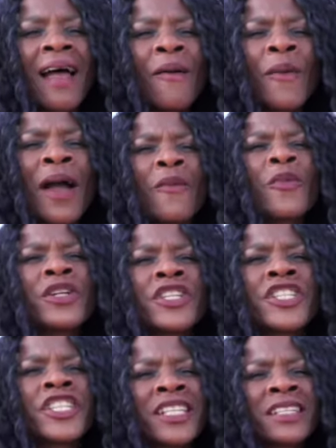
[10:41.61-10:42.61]
why would
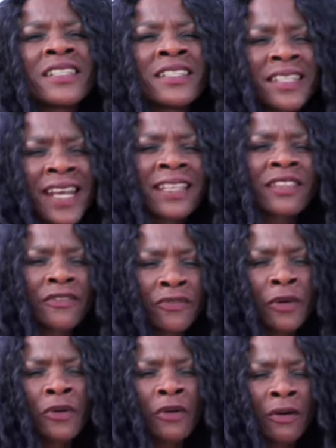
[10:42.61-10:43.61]
she just take the
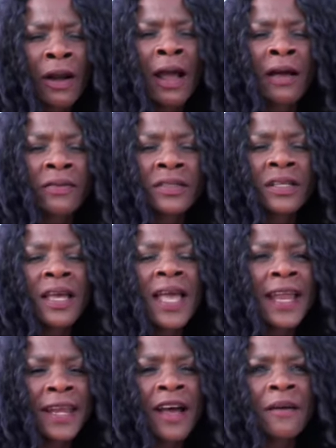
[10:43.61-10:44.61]
photographs
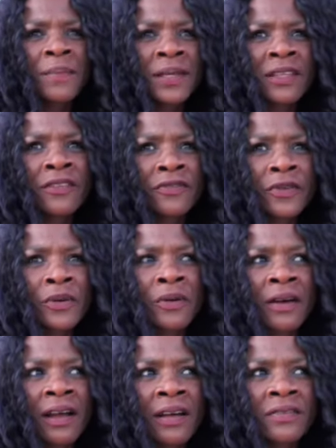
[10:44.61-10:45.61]
and not be in the
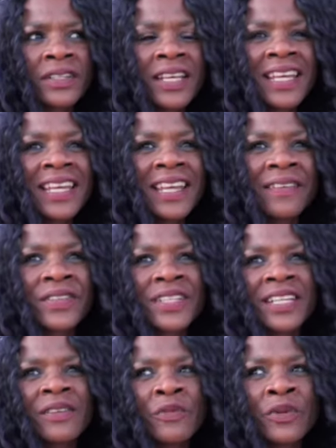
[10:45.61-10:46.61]
photographs if
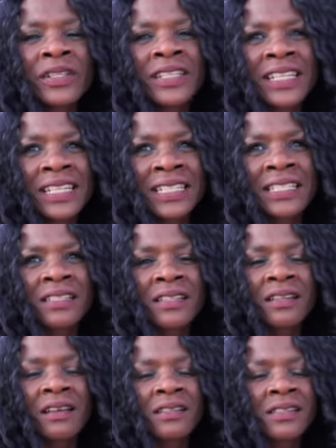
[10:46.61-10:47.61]
she really
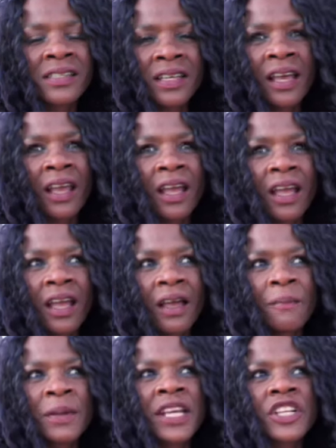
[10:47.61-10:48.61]
is sick?
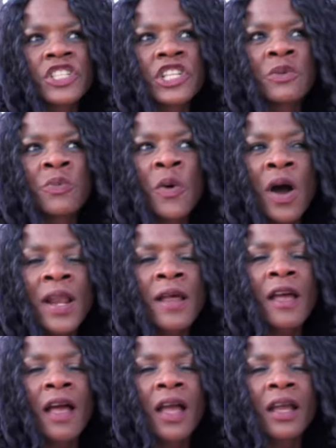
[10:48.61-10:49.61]
because she'd want
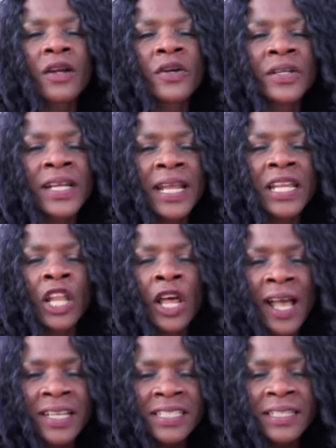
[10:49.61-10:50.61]
to create
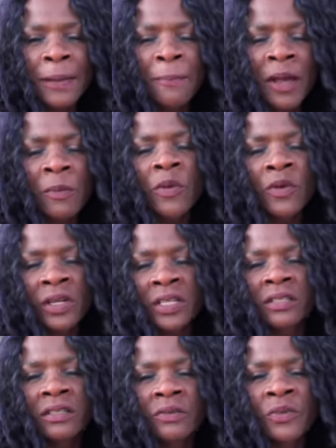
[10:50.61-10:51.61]
lasting
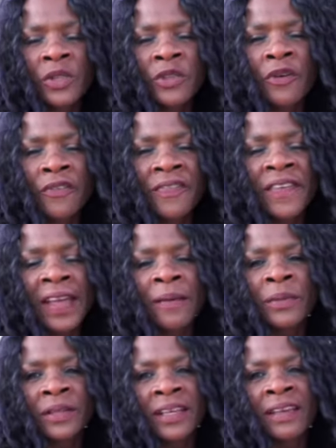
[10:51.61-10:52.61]
memories with her
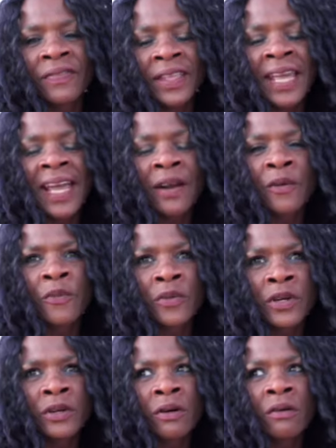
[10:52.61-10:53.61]
family if they had a
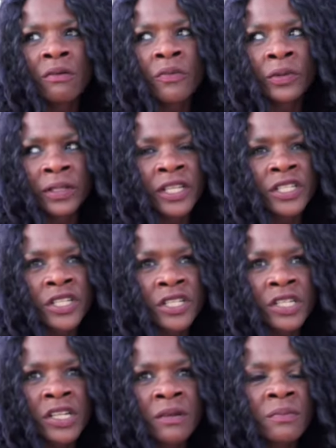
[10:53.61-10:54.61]
real
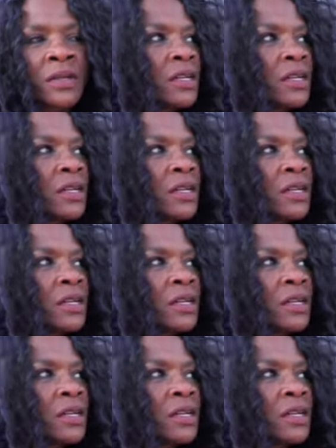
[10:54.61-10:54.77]
relationship.